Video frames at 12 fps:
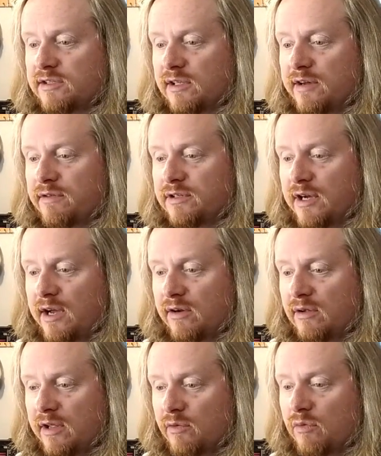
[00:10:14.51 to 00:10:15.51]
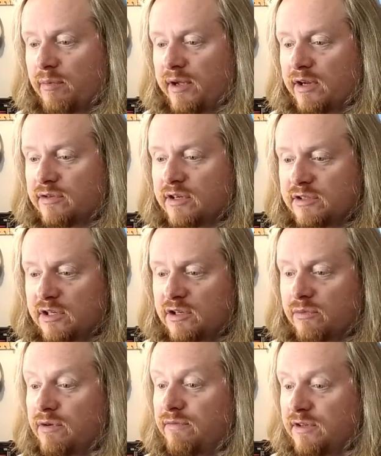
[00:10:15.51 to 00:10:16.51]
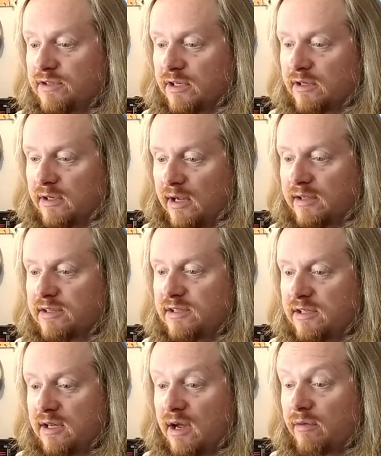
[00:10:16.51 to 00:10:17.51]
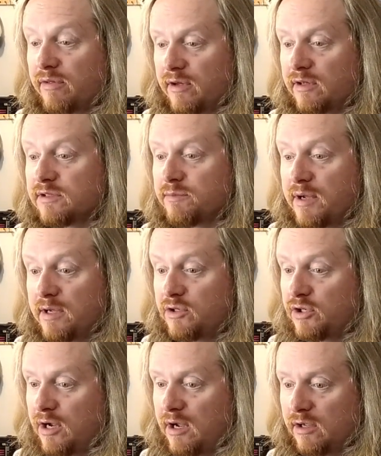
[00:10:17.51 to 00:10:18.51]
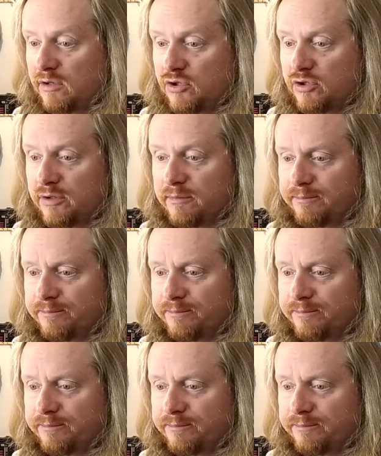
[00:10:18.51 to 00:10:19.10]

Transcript: 11 title, it will be interesting to revisit and see how things may change.